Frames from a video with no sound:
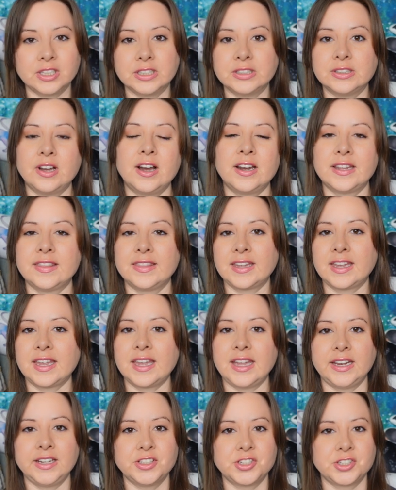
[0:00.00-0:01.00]
a lot in the
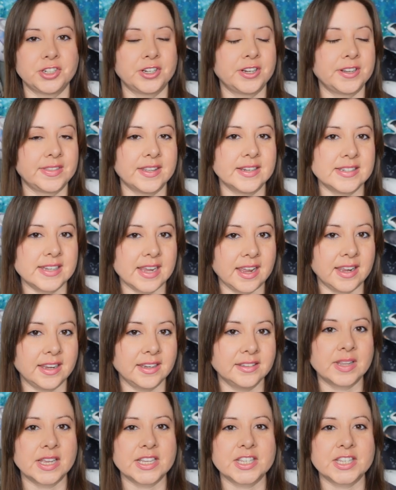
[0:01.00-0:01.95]
cage during the day,